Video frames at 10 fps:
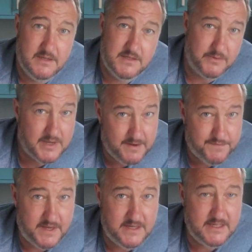Don't get
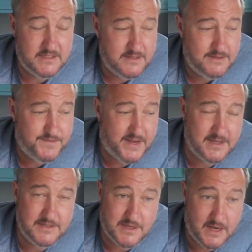offended,
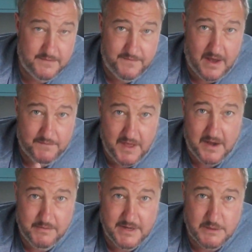faggots, and I've
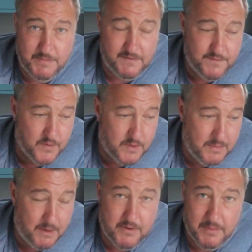done a recipe for
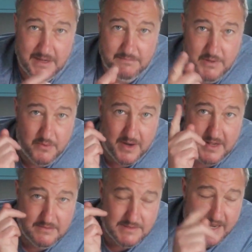them. I'll probably do one of
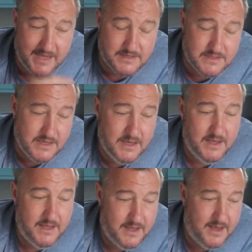those links.
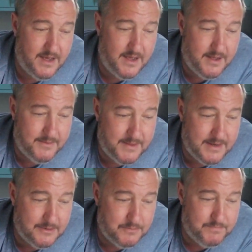
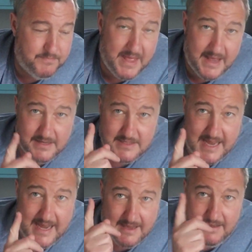Little
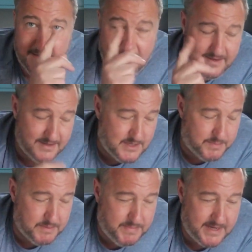tag in the top
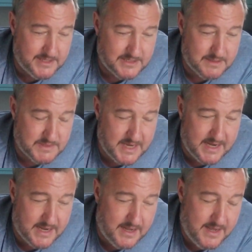of the page as I'm
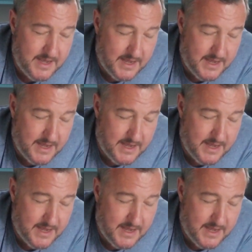saying that.